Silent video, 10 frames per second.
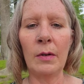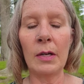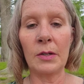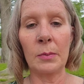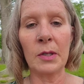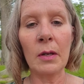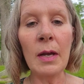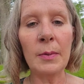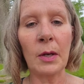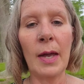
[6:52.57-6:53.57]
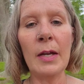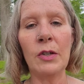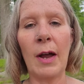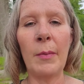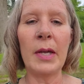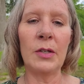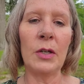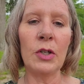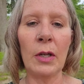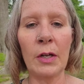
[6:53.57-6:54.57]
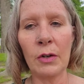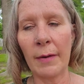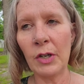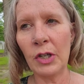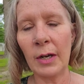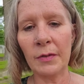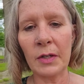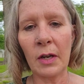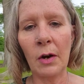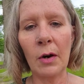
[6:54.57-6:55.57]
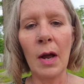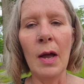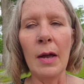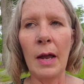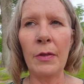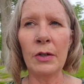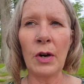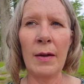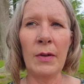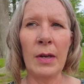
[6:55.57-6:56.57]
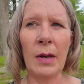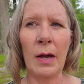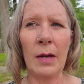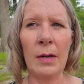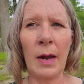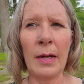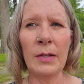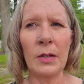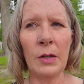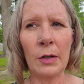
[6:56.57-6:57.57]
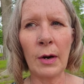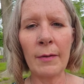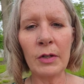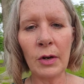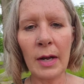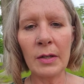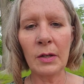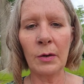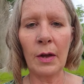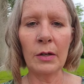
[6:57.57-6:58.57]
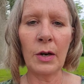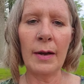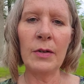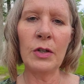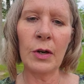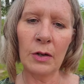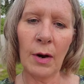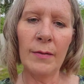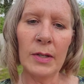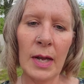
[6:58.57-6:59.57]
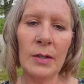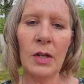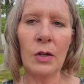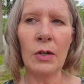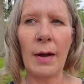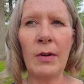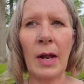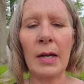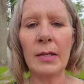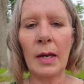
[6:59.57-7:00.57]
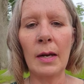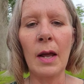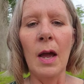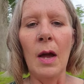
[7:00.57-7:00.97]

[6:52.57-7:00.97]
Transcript: get some sleep so they can drive, because usually you're driving shifts. So you're either driving nights and they're driving days, or they're driving days and you're driving nights. And